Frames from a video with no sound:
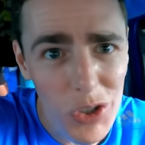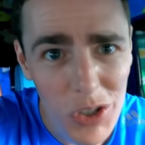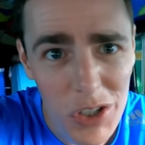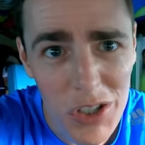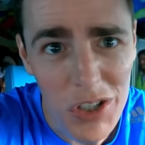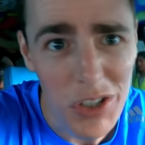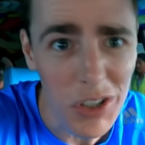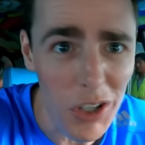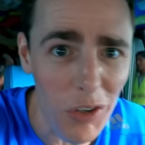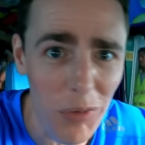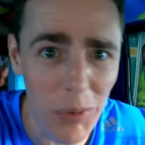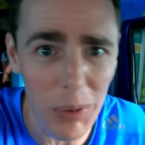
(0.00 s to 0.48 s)
juice
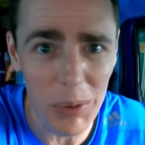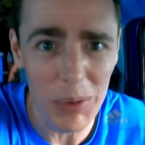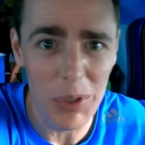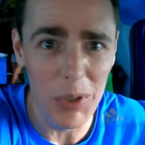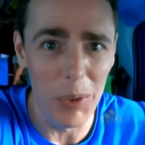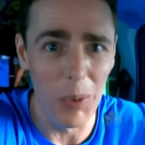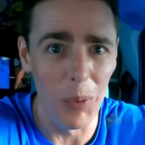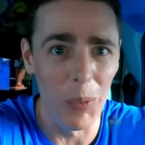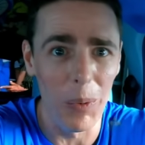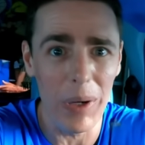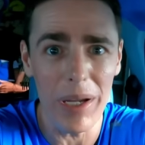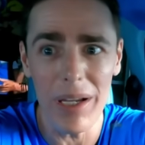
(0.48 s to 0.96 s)
and stuff while
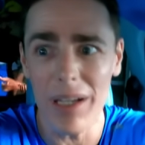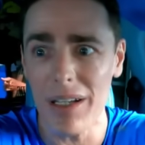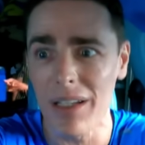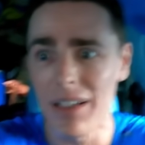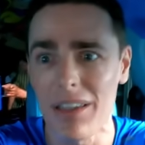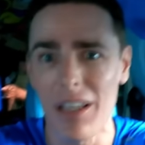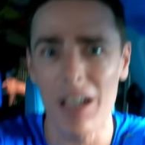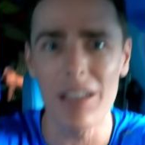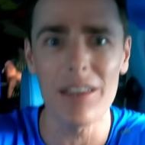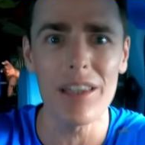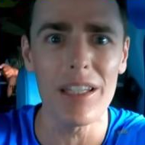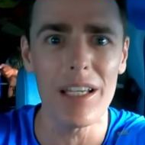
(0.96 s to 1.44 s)
you were
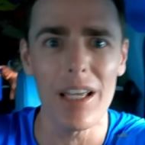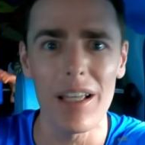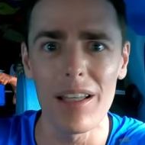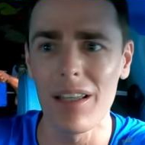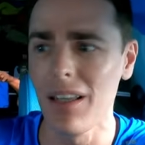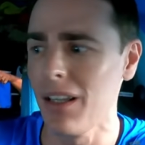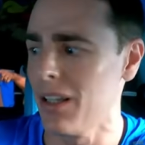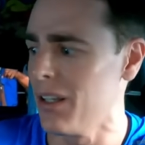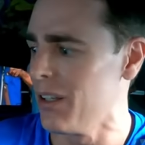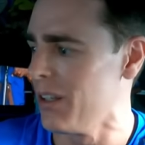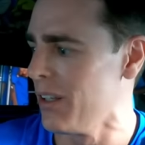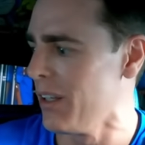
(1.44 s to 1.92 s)
waiting. They had like a
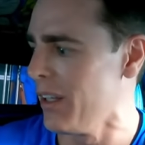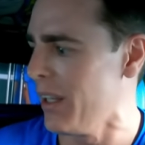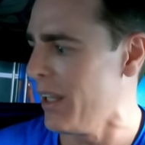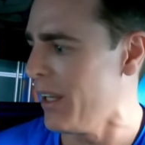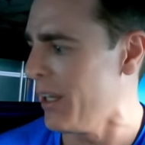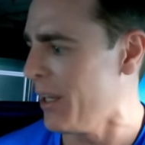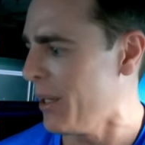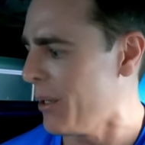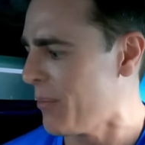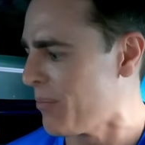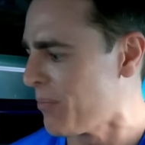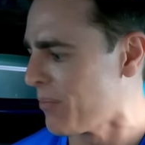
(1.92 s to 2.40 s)
little
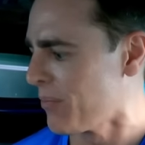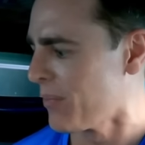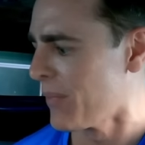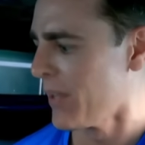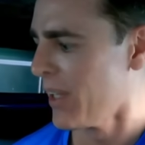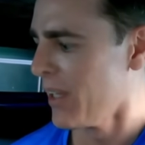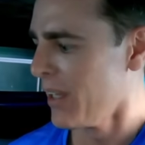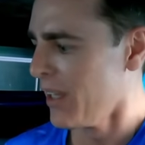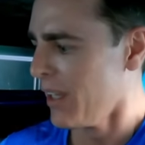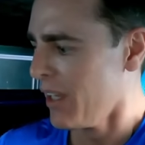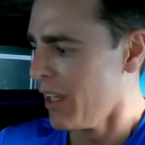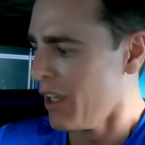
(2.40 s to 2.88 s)
um,
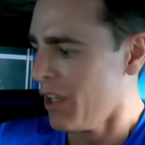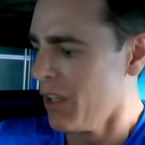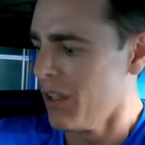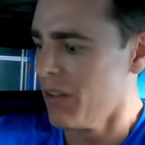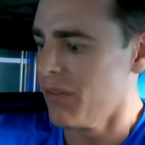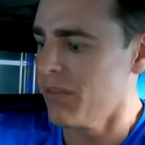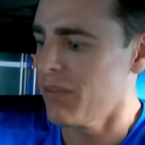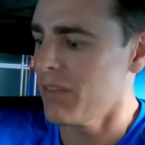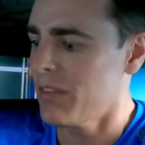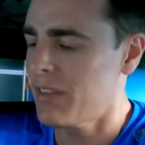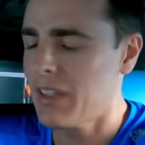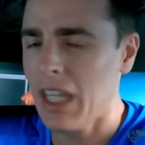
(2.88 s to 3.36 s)

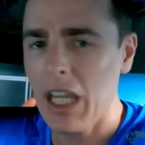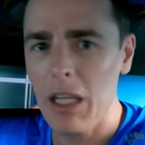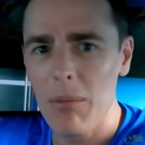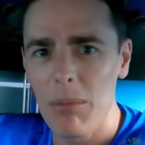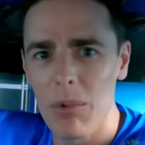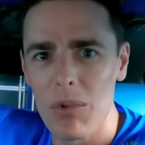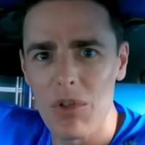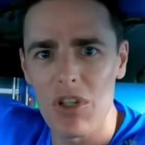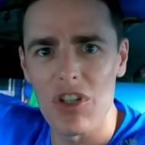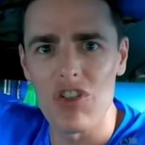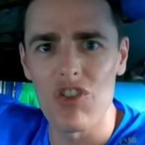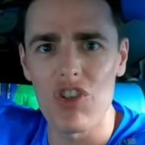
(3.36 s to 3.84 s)

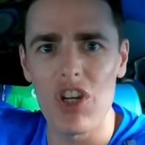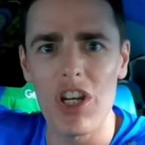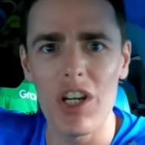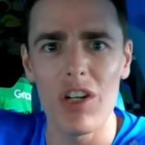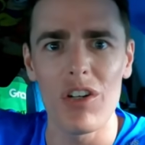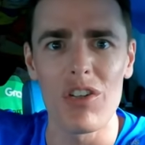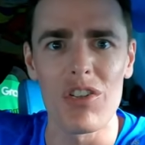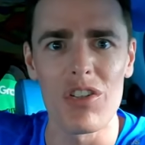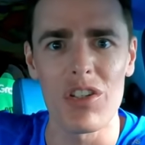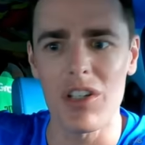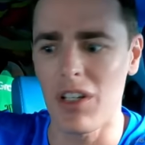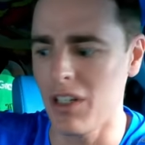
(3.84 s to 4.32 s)
tables and
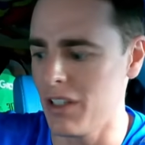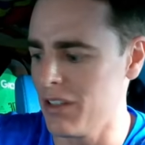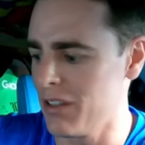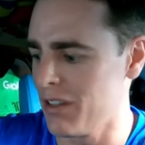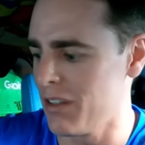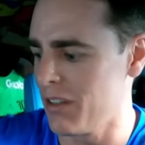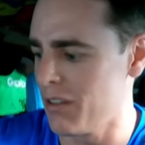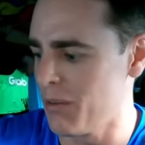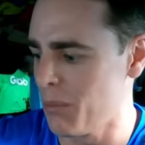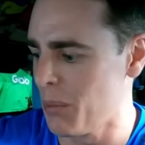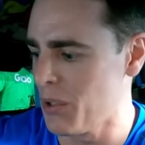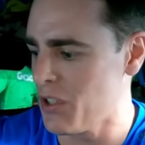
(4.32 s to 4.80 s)
chairs
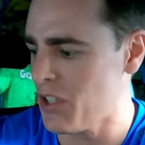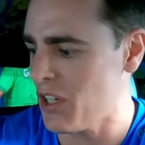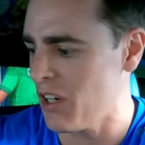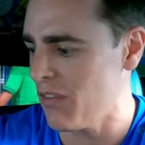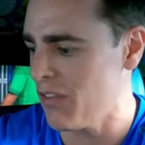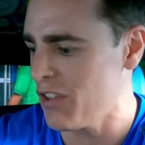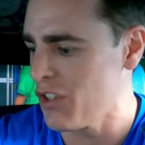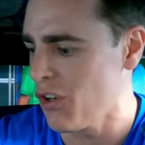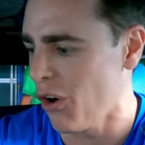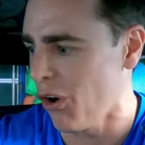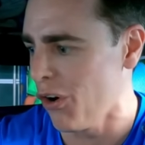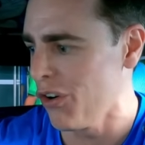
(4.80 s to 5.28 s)
and were
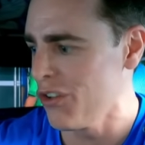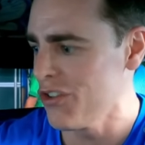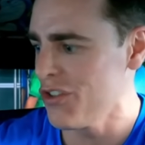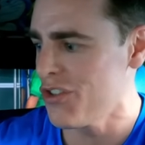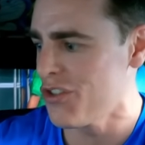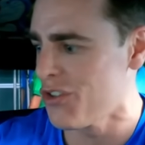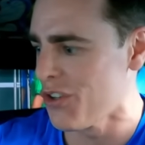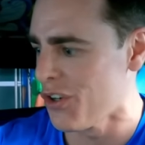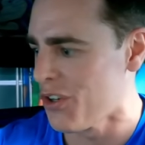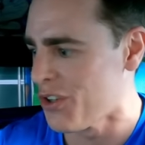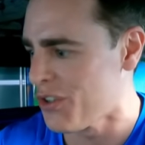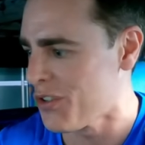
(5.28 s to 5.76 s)
serving you
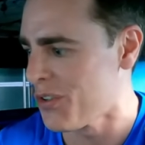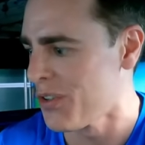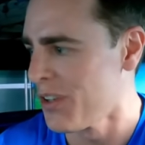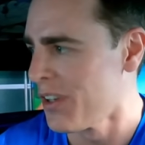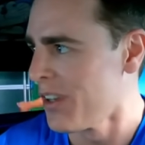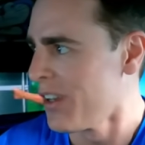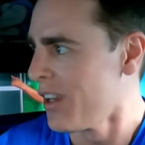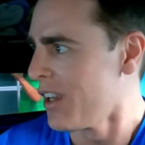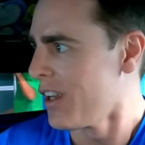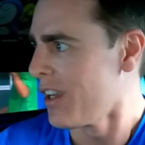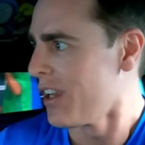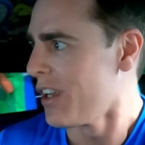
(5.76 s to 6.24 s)
orange juice.
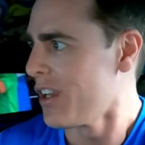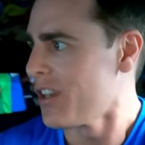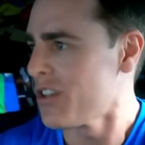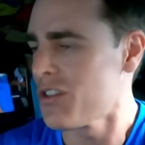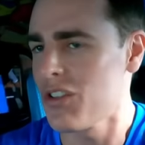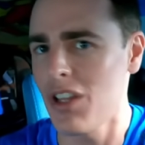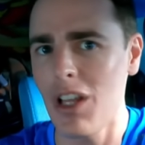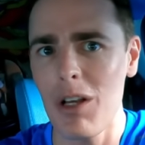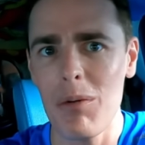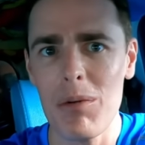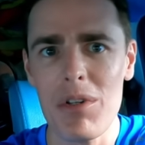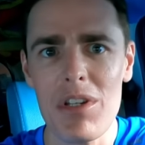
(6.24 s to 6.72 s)

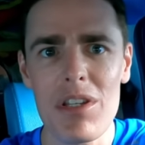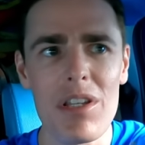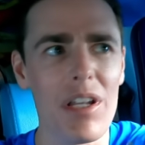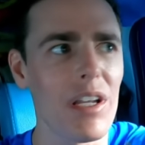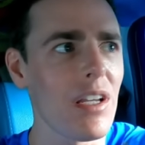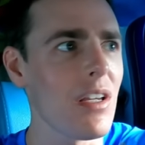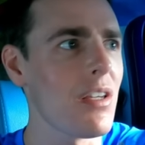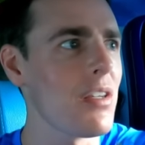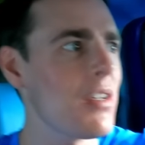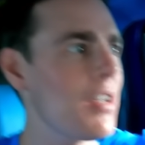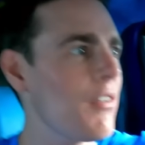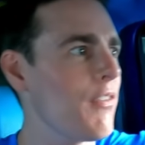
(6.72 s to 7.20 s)
So that was
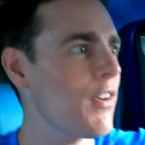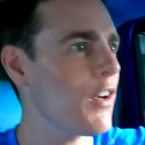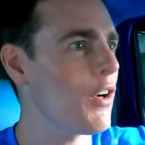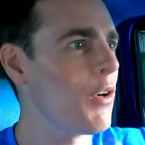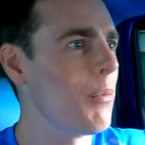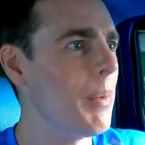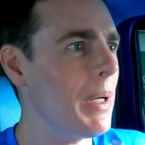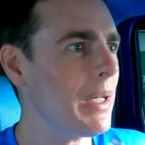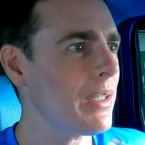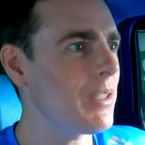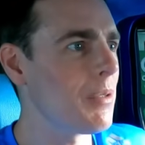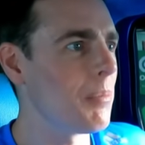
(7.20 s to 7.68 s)
nice. If I
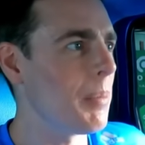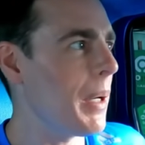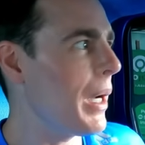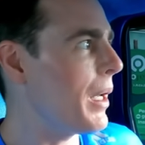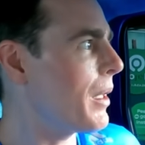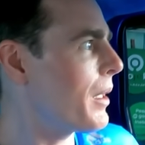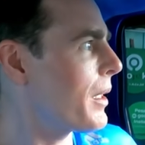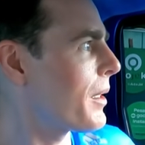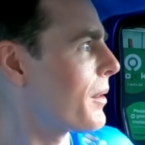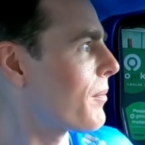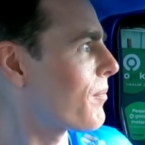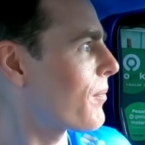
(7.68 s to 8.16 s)
go back to
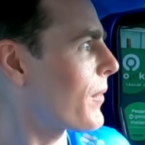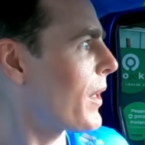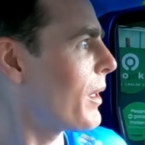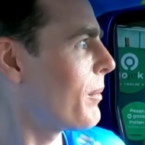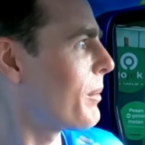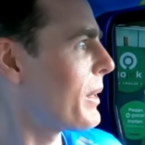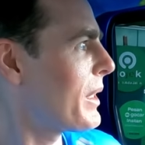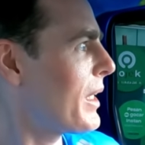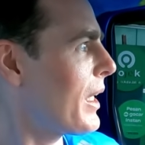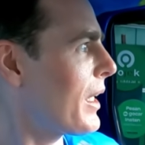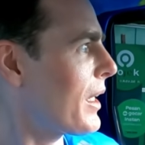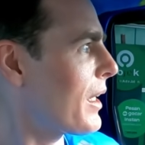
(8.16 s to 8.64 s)
Bali,
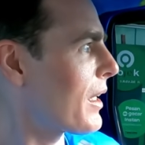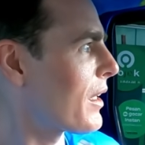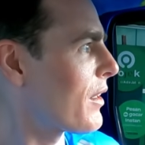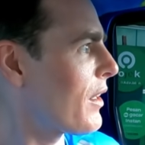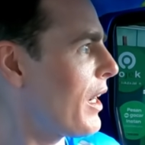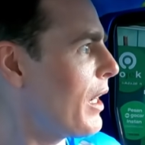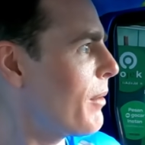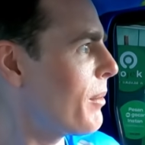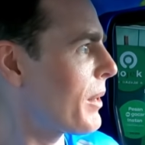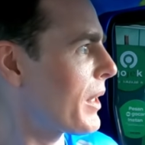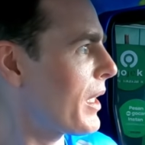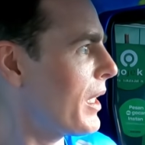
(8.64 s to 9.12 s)
I'll be taking
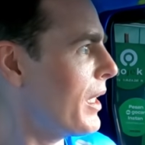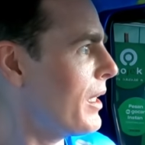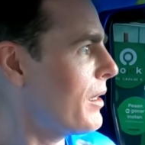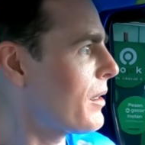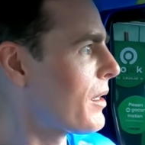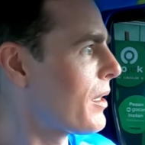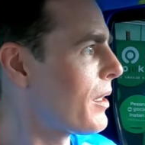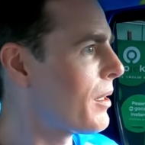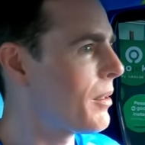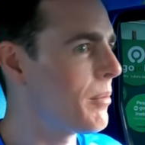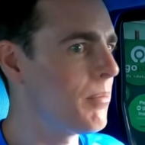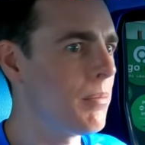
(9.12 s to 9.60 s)
Grab
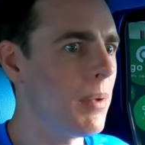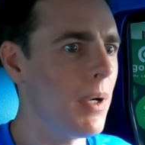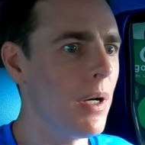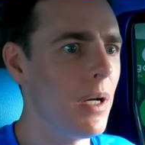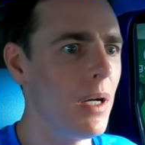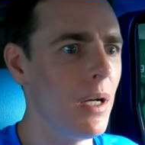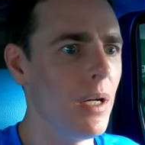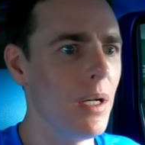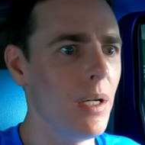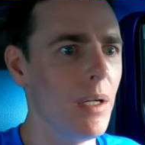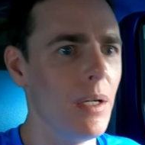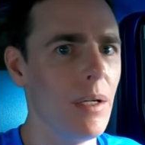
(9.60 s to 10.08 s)
again.
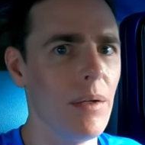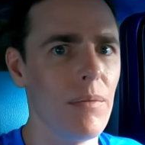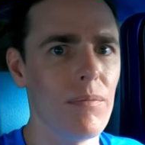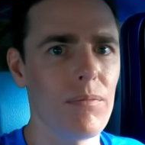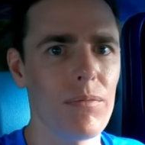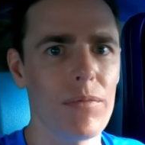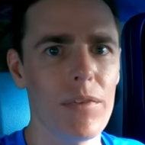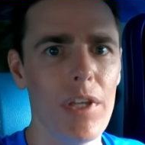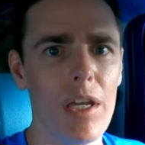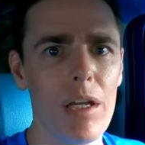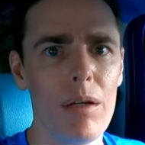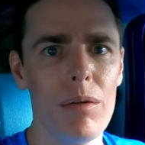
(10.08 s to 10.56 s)
But
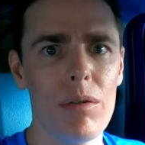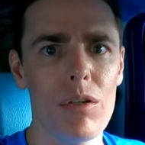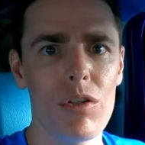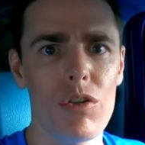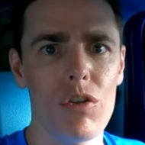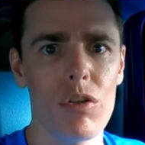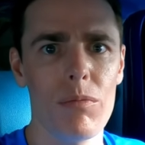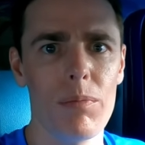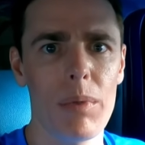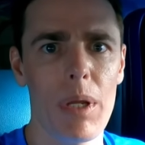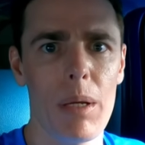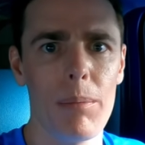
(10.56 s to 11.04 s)
um, yeah, it
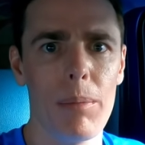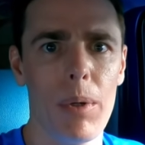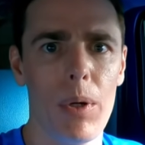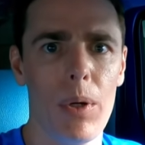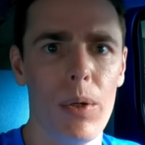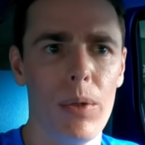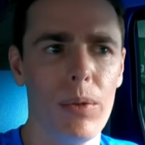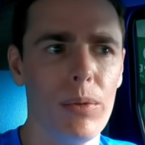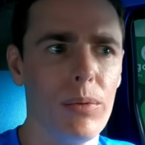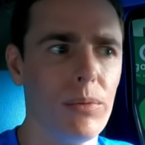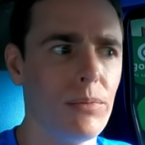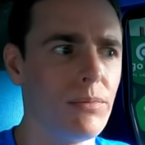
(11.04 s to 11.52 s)
should be
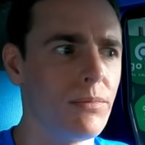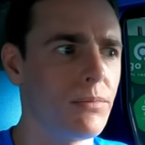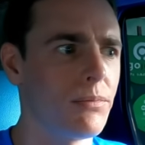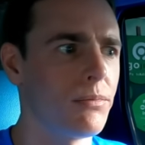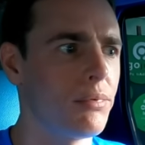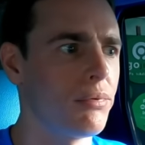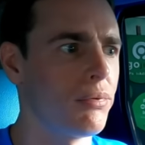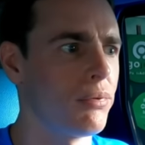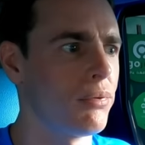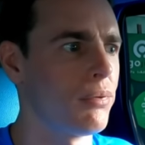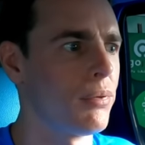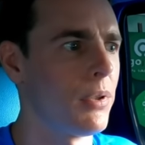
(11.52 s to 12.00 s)
about
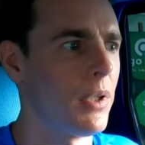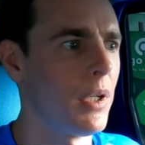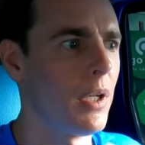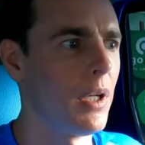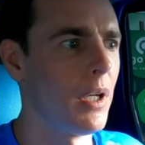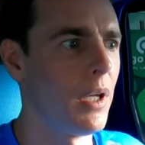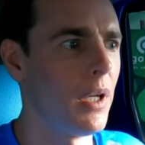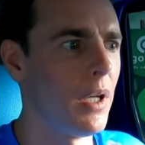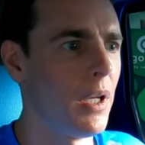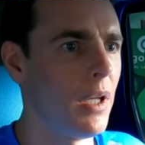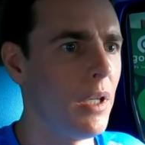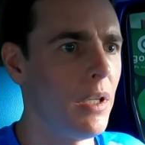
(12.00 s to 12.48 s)

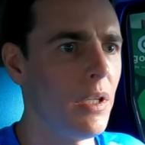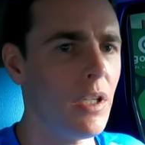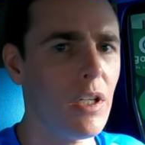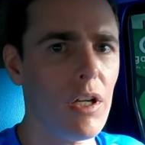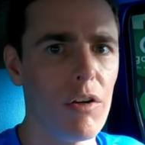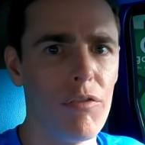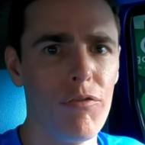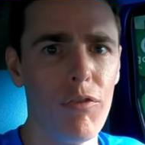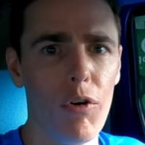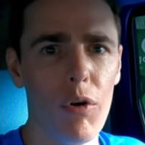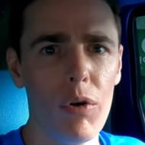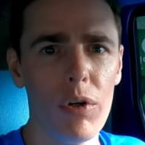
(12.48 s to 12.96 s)

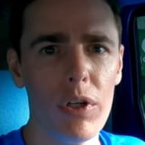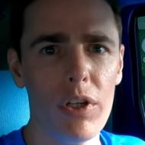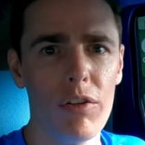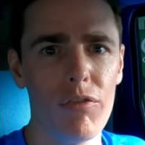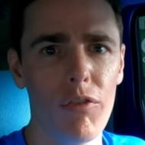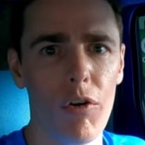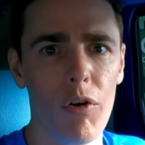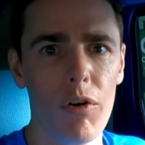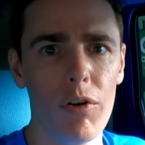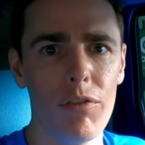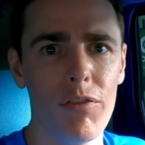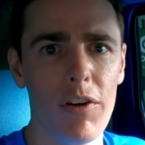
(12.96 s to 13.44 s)
like a 40,
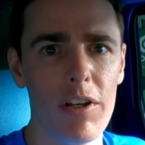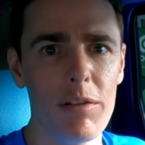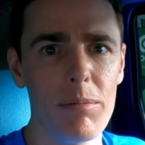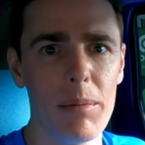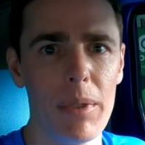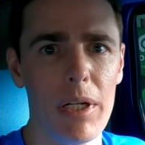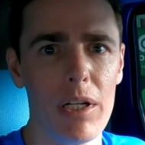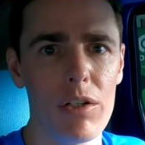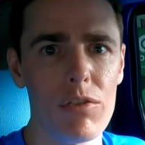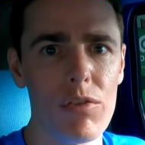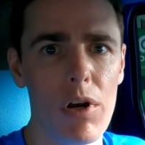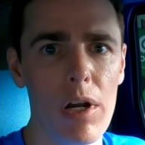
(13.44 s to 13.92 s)
45
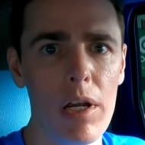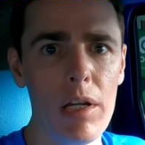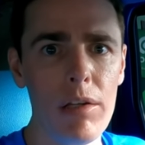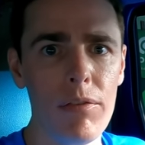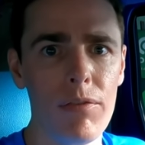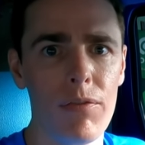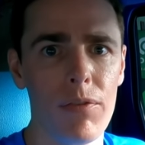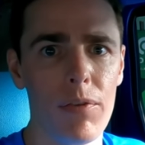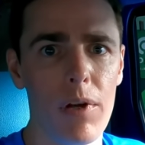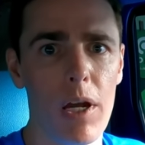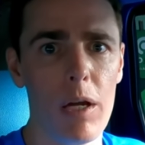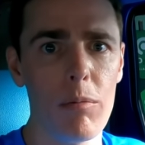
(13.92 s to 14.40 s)
minute
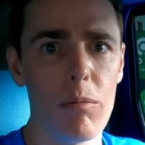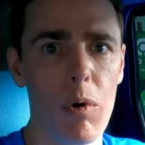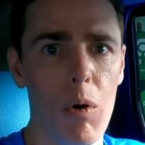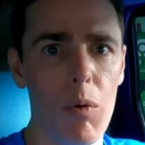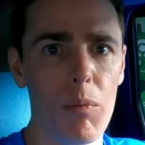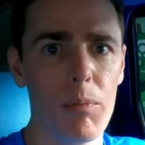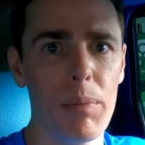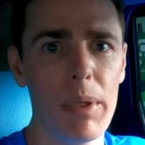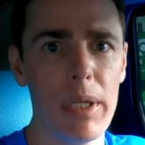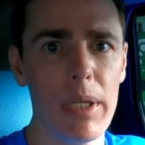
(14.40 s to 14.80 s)
drive and we'll